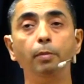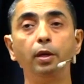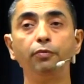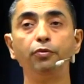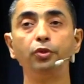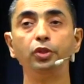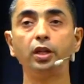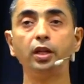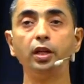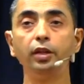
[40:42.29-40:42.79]

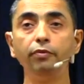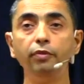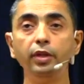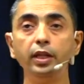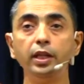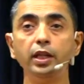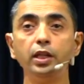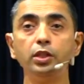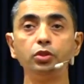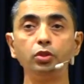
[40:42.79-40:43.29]
but for the
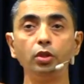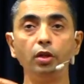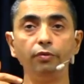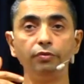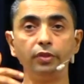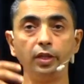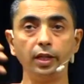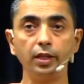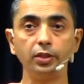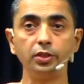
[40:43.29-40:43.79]
convenience
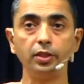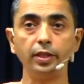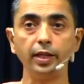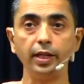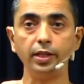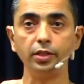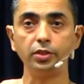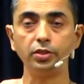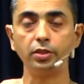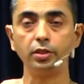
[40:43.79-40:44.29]
of the
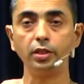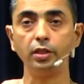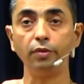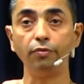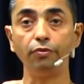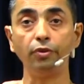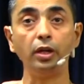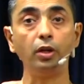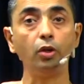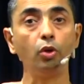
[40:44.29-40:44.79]
residents in
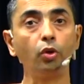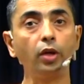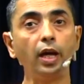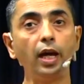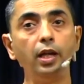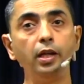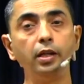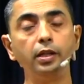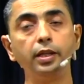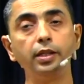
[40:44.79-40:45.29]
different
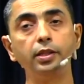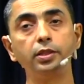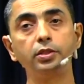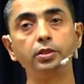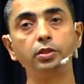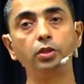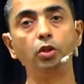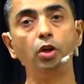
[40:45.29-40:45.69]
localities,